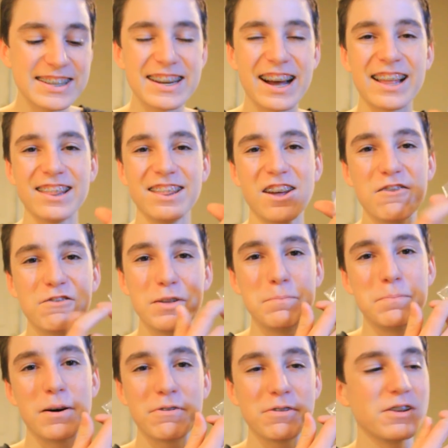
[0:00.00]
is, I love the
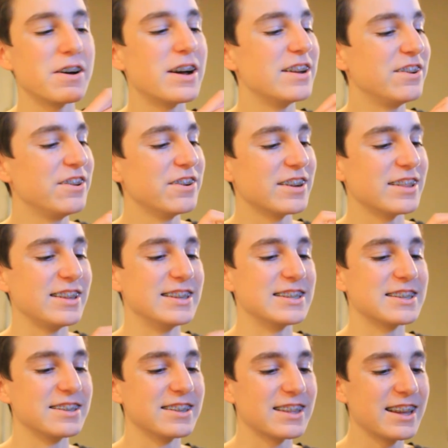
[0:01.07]
buffalo head too on these,
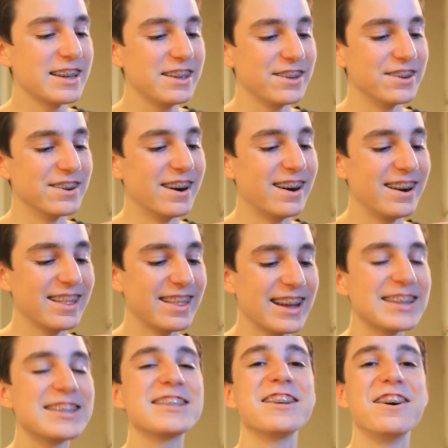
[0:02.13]
so thank you.
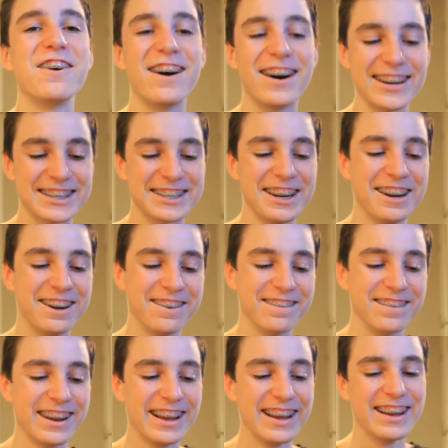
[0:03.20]
That's so
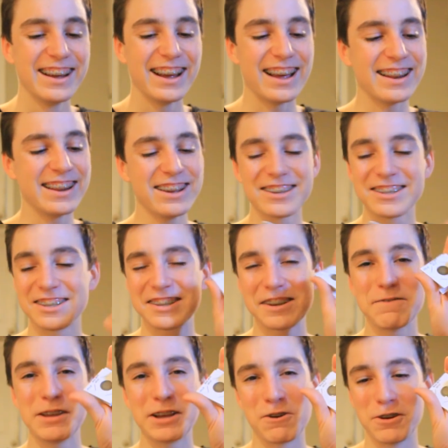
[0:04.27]
awesome. And he also
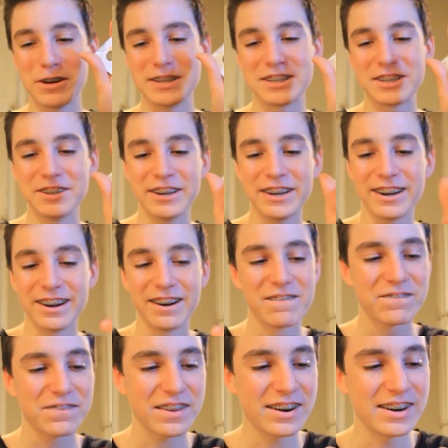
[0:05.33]
sent me coins too here.
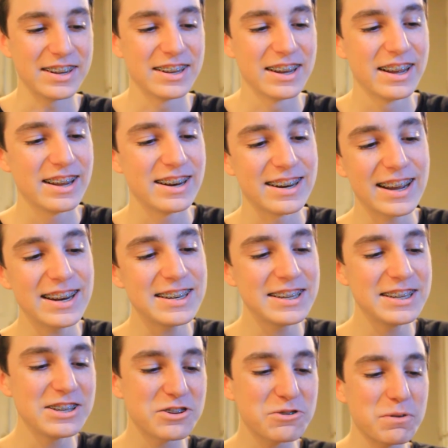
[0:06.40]
All right,
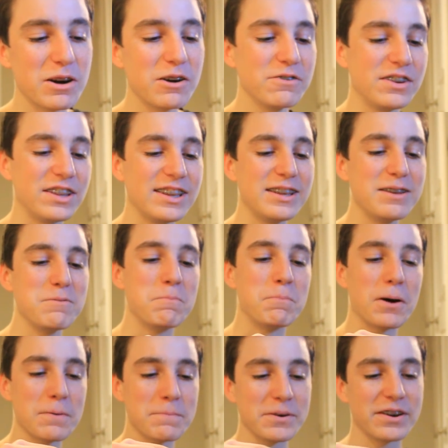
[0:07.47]
1912D
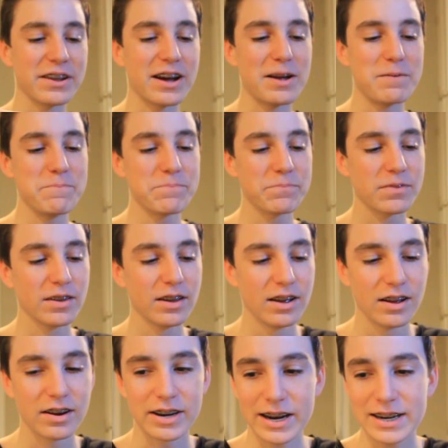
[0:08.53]
Barber Dime.
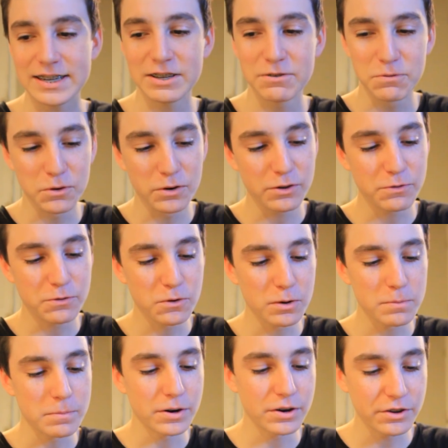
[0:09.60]

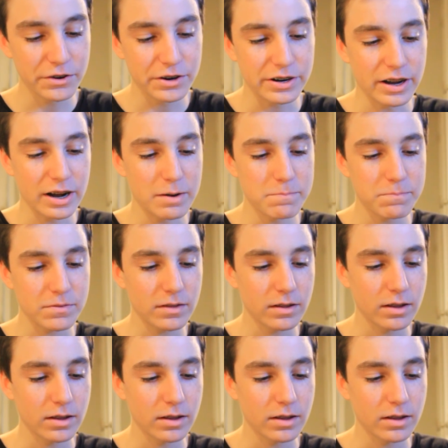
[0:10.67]
1944 Mercury Dime.